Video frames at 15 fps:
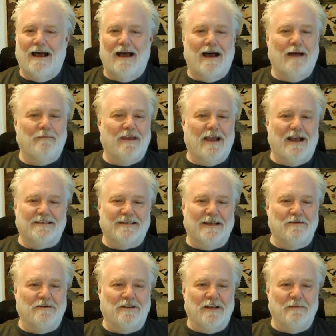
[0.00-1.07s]
I'm casting
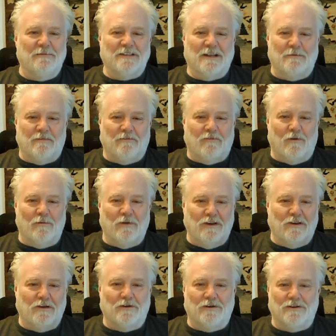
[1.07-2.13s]
out demons. I'm performing
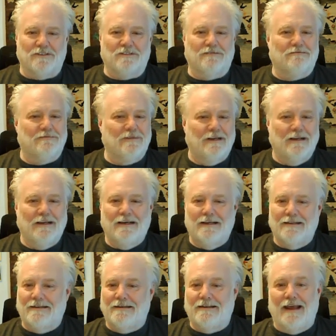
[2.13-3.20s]
cures
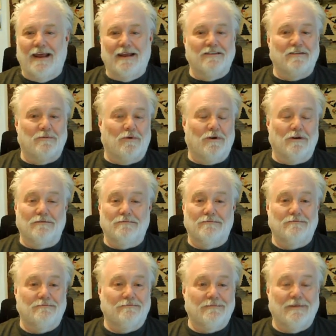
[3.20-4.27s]
today and tomorrow,
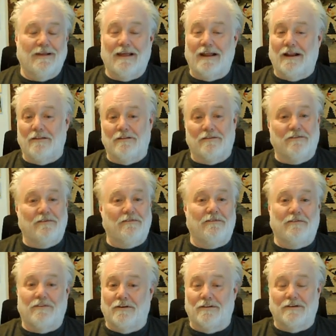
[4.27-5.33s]
and then on the
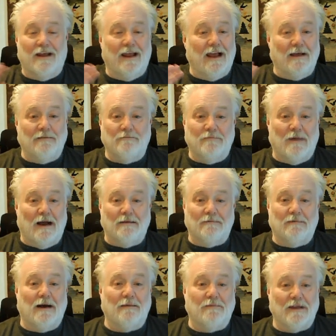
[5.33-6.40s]
third day, I'm
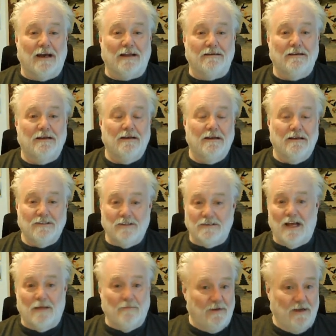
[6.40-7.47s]
I'm I'm done. So
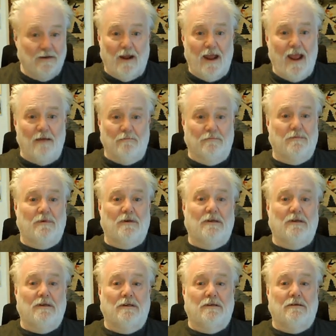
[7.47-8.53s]
tell him, here I am.
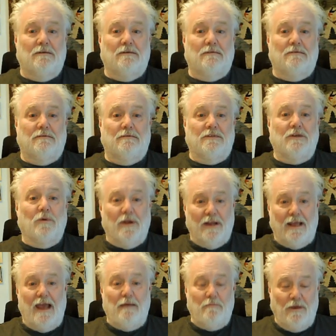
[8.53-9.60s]
You want
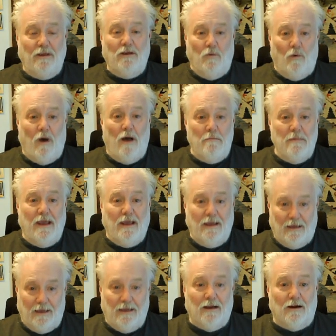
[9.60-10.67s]
to get me? You want me?
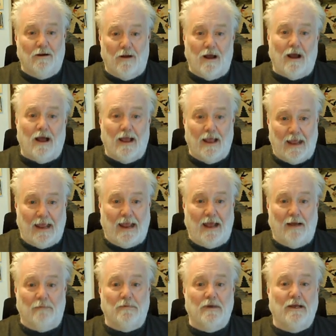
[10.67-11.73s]
Here I
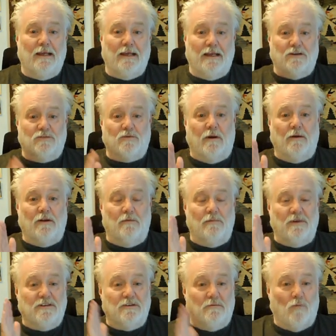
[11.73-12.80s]
am. Here's where I'm going to
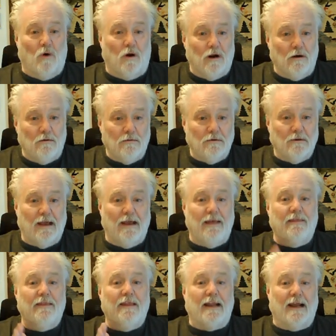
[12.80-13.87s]
be tomorrow
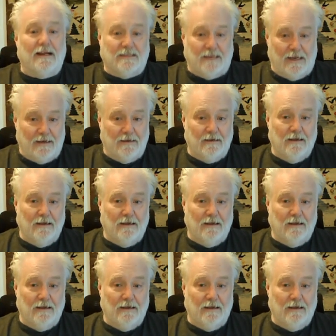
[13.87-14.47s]
and the next day.